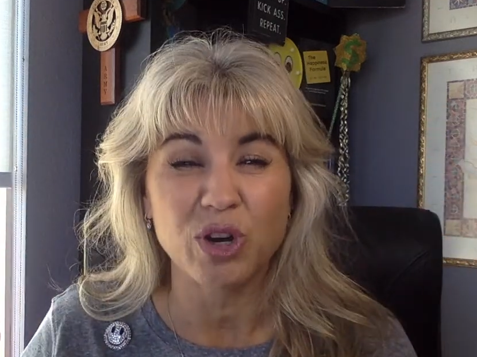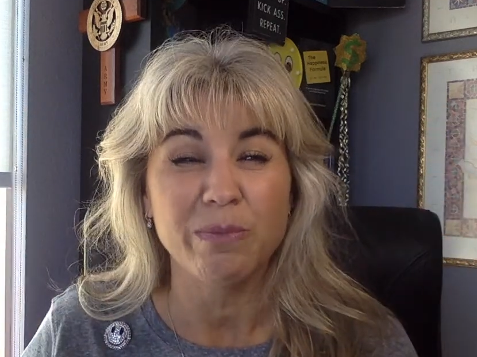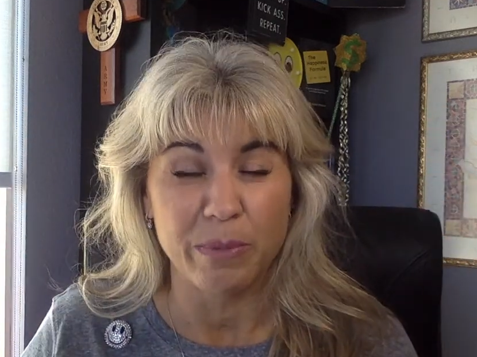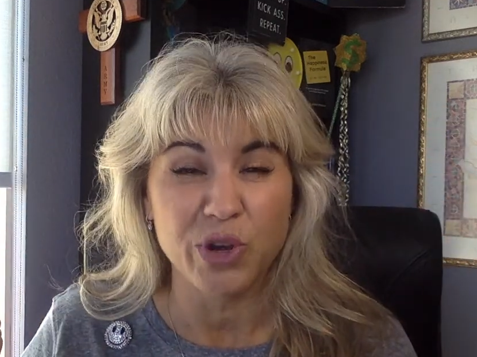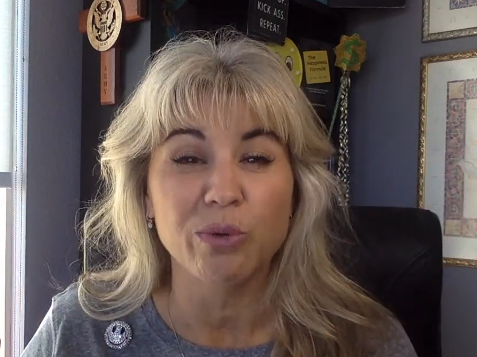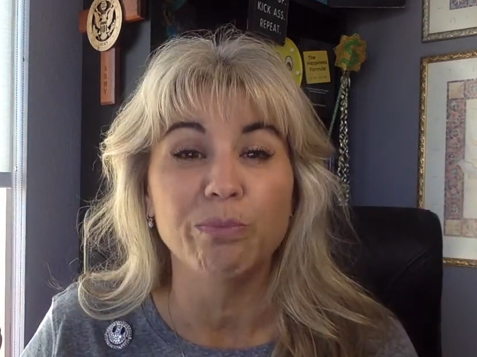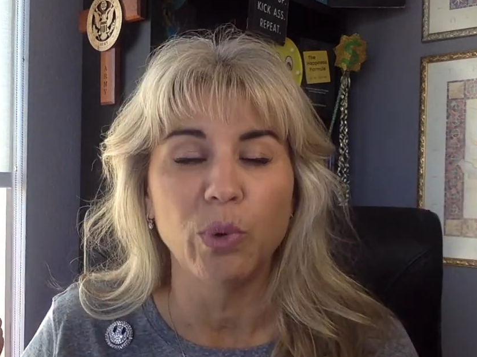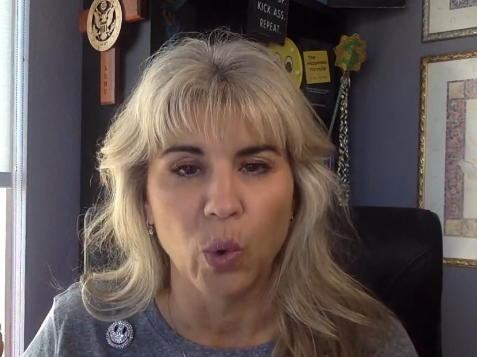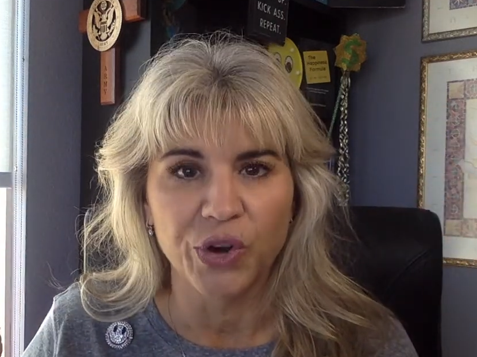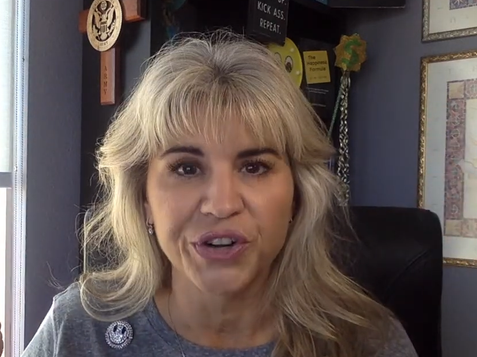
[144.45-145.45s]
remember you're
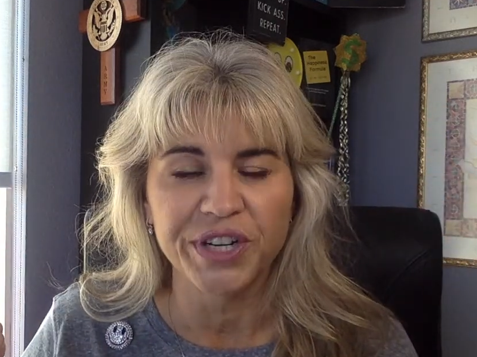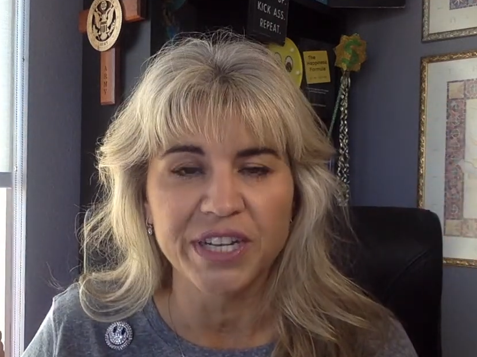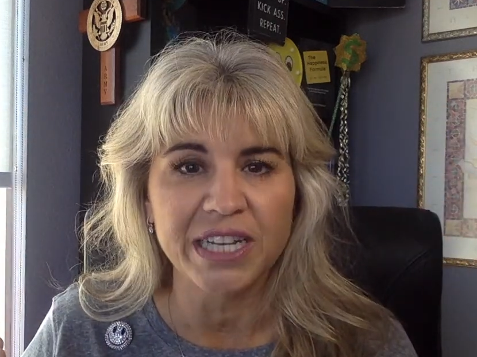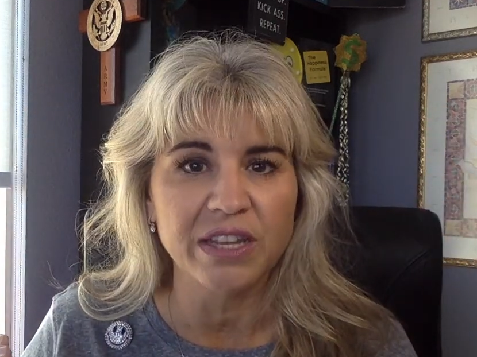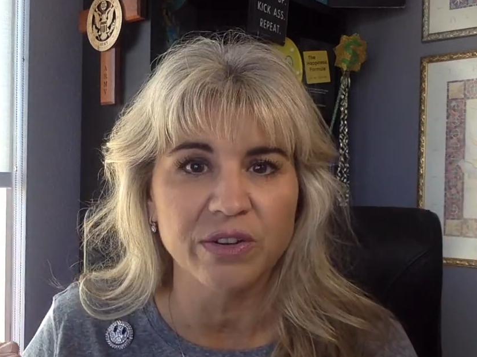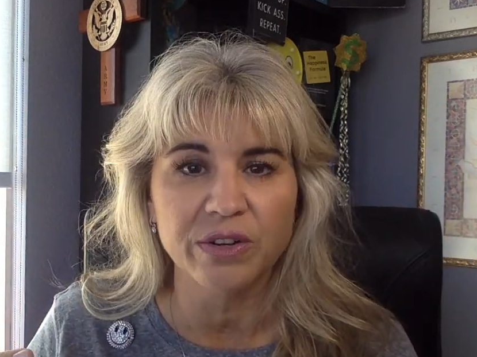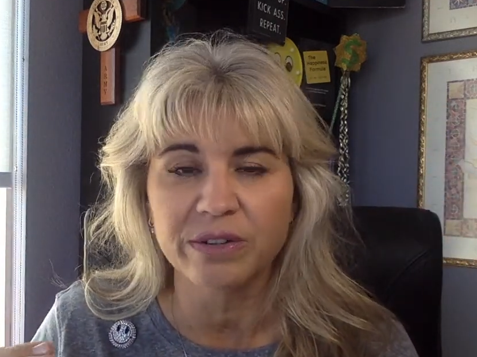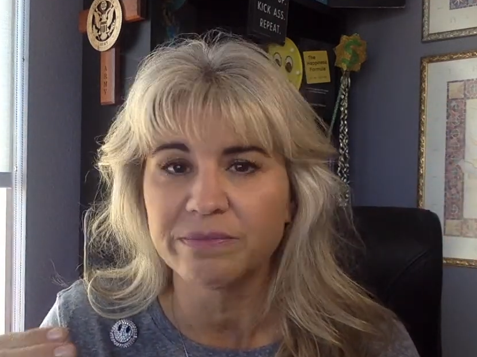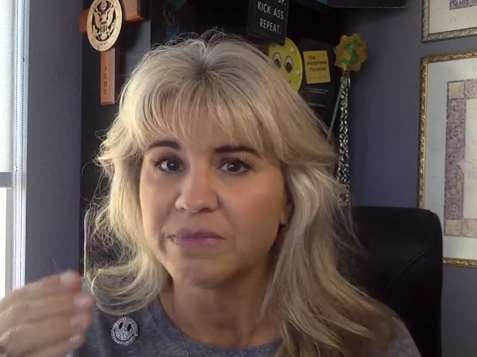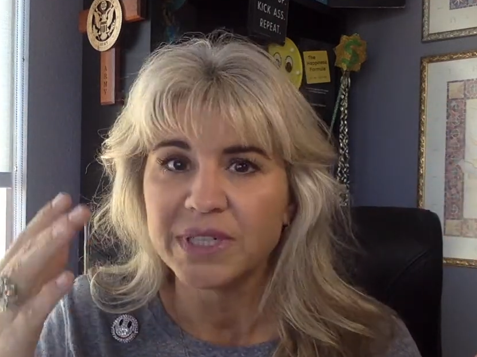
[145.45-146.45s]
born either